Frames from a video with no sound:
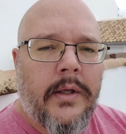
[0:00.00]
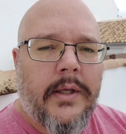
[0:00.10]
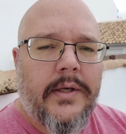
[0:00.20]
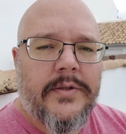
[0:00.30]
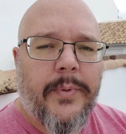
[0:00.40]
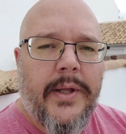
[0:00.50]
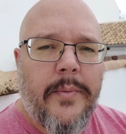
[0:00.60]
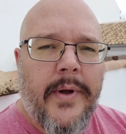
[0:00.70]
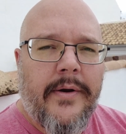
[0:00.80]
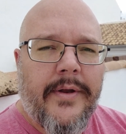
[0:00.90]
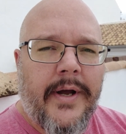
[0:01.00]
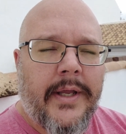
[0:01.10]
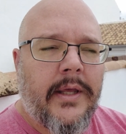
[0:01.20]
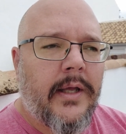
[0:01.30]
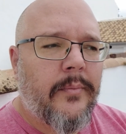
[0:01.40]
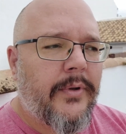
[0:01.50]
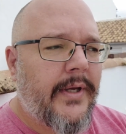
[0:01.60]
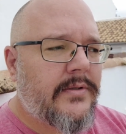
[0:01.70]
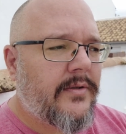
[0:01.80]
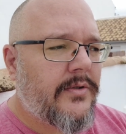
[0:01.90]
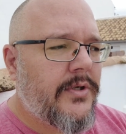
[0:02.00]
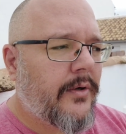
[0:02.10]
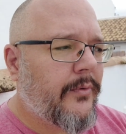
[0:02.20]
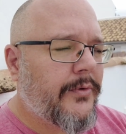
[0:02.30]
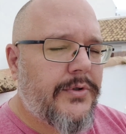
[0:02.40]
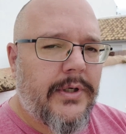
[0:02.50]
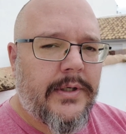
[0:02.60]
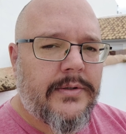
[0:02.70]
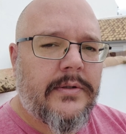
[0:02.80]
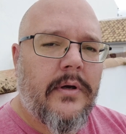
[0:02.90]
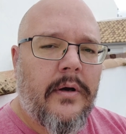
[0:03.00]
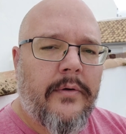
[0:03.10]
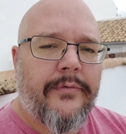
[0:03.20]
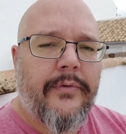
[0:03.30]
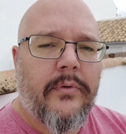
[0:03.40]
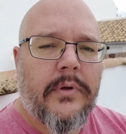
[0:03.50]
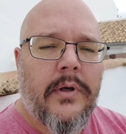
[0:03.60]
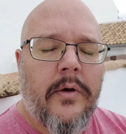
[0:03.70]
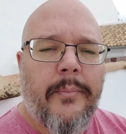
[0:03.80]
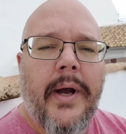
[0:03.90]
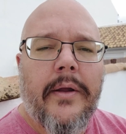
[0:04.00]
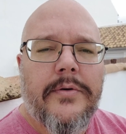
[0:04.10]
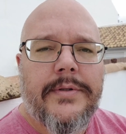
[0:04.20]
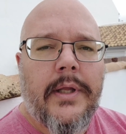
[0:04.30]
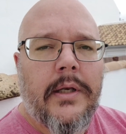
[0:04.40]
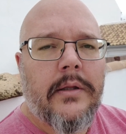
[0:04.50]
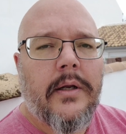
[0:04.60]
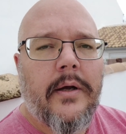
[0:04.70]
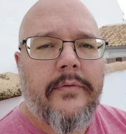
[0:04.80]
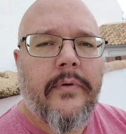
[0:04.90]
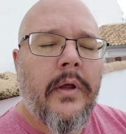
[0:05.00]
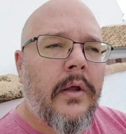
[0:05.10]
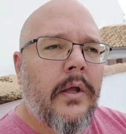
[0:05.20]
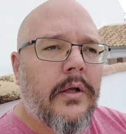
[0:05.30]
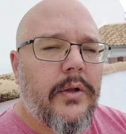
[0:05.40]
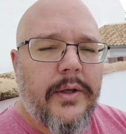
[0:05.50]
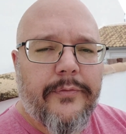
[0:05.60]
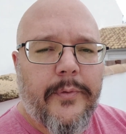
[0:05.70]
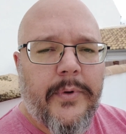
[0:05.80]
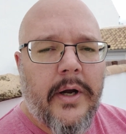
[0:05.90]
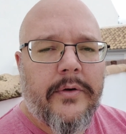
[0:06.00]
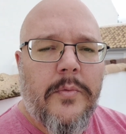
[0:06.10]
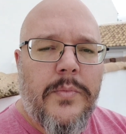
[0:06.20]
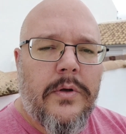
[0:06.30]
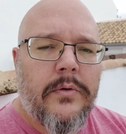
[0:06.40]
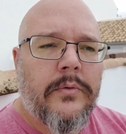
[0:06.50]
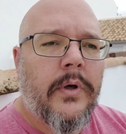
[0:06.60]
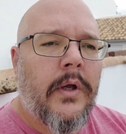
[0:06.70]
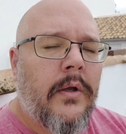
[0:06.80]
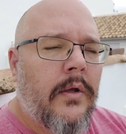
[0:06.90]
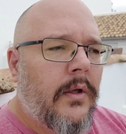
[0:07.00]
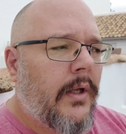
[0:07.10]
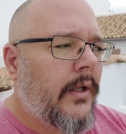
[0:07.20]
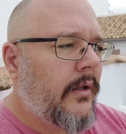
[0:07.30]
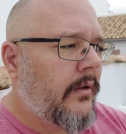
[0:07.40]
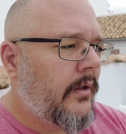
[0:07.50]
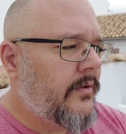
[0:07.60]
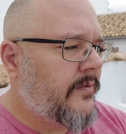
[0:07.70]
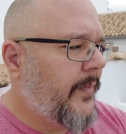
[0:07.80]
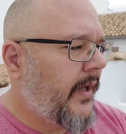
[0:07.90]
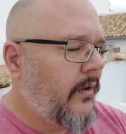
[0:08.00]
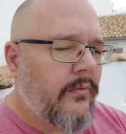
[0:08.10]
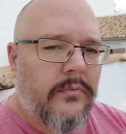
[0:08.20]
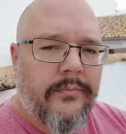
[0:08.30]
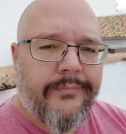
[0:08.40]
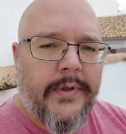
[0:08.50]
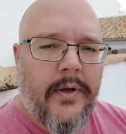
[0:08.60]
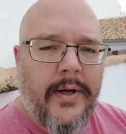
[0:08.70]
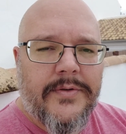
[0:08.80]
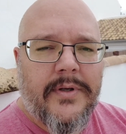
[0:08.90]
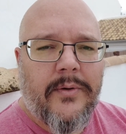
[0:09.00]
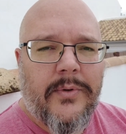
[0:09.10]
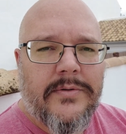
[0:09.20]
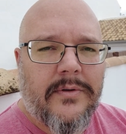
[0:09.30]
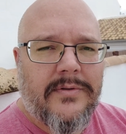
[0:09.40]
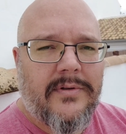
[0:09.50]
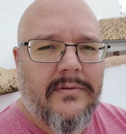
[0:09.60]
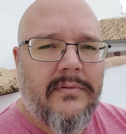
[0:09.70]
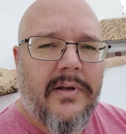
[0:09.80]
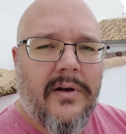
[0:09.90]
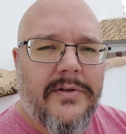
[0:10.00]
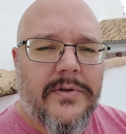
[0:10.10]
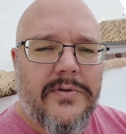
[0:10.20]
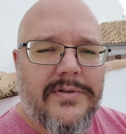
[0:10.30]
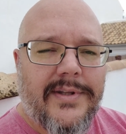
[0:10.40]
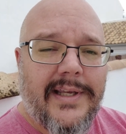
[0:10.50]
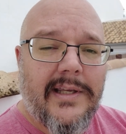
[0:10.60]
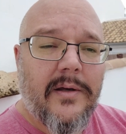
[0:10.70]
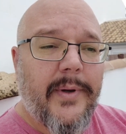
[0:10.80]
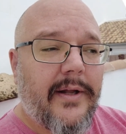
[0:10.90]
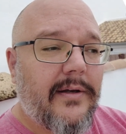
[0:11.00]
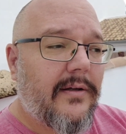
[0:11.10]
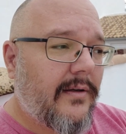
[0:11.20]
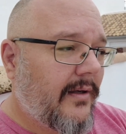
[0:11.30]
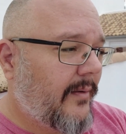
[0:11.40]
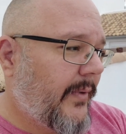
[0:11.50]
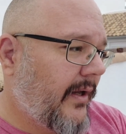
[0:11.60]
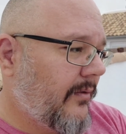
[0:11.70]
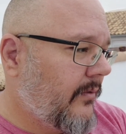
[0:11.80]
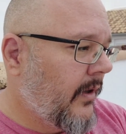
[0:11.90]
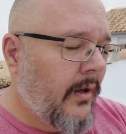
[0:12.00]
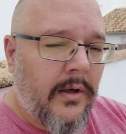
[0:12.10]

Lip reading: can explain it better than I can. But that's the general gist of, you know, my understanding that I've gleaned from Dr. Mew, and just my own, you know, outside research, and also just thinking about it in my own,